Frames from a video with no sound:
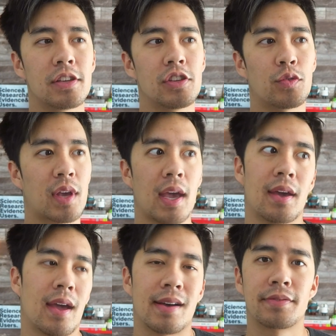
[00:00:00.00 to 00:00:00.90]
You
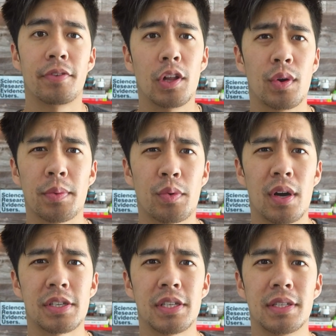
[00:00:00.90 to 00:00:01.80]
can't ask follow-up
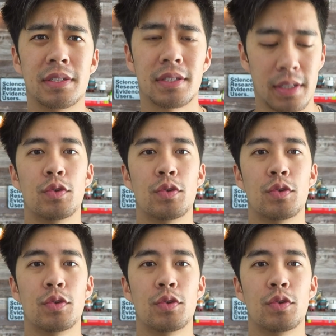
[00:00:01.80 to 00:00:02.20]
questions.